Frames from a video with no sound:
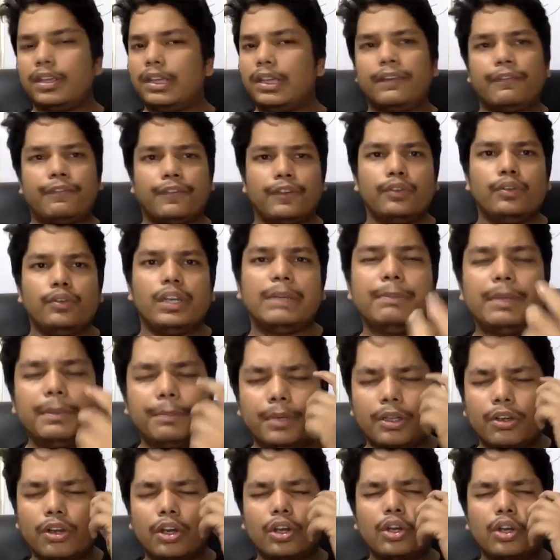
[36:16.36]
if you
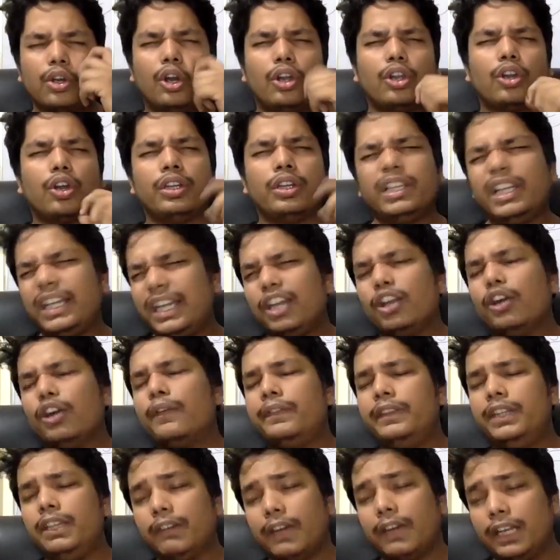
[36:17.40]
remember or not, on the day of
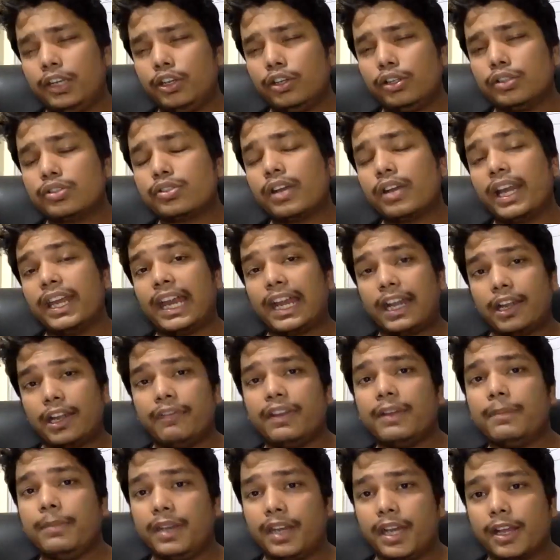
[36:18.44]
Diwali also I had
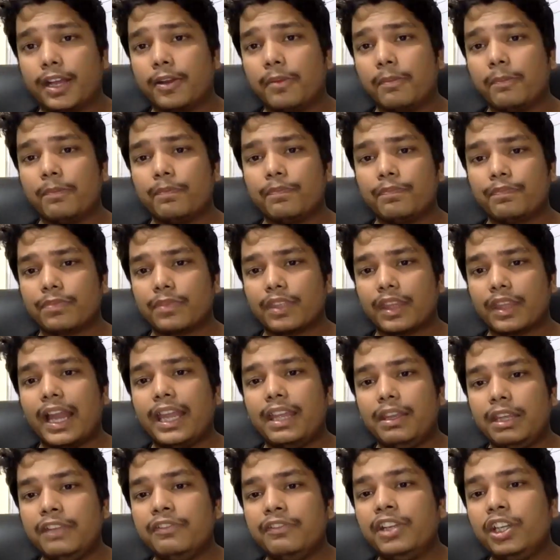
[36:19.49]
webinar. I
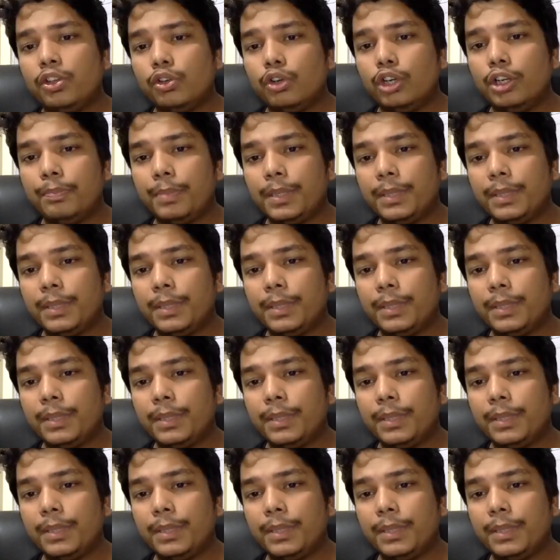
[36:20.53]
even told